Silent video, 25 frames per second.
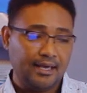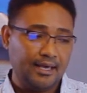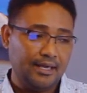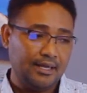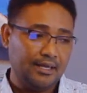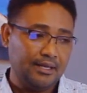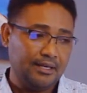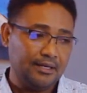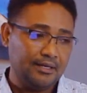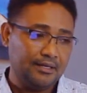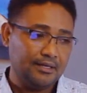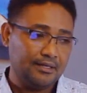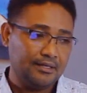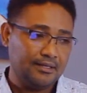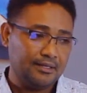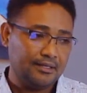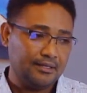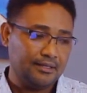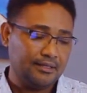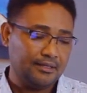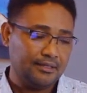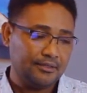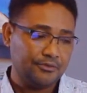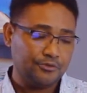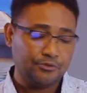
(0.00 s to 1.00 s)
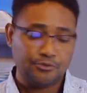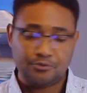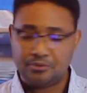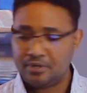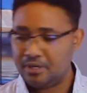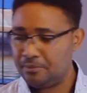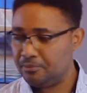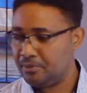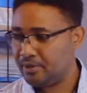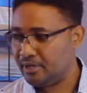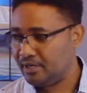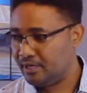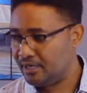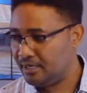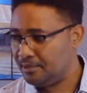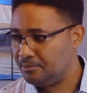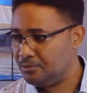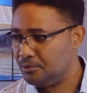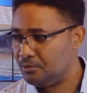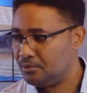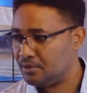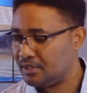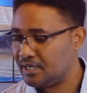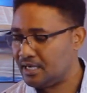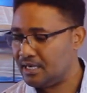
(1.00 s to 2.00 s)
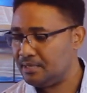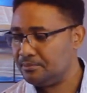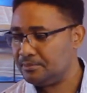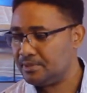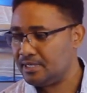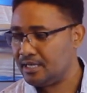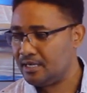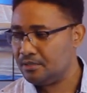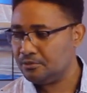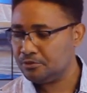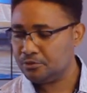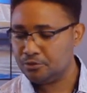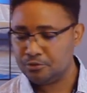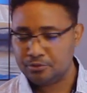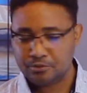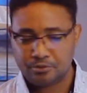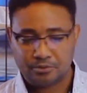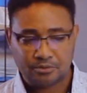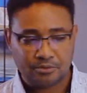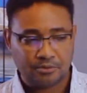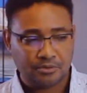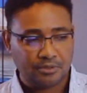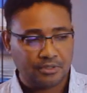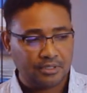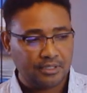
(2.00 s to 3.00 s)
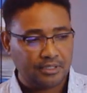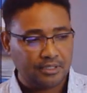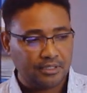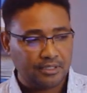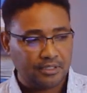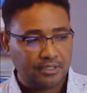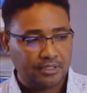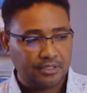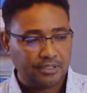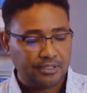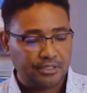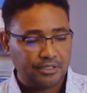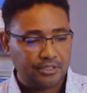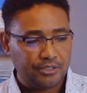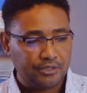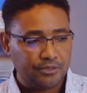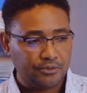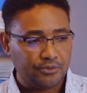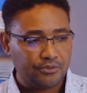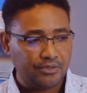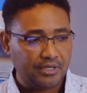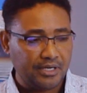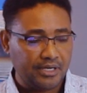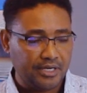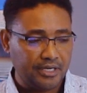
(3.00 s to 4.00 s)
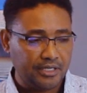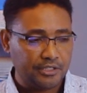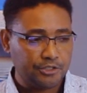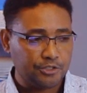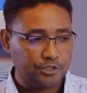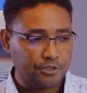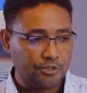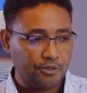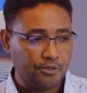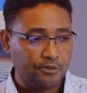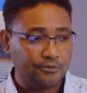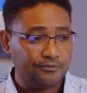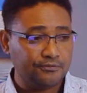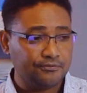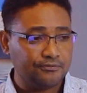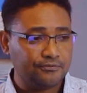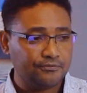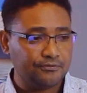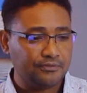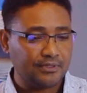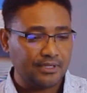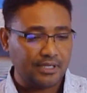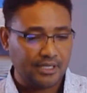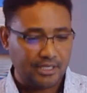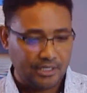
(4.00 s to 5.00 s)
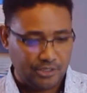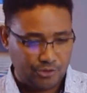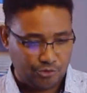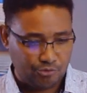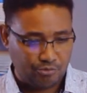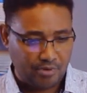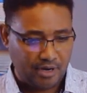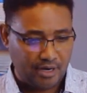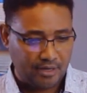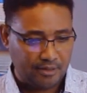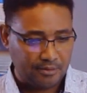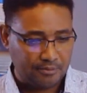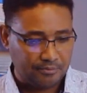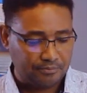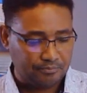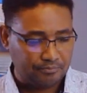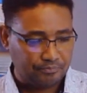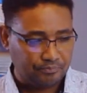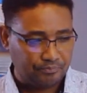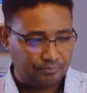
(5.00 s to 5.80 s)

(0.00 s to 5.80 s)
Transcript: and through Abraham we'll come down to, the nation of Israel.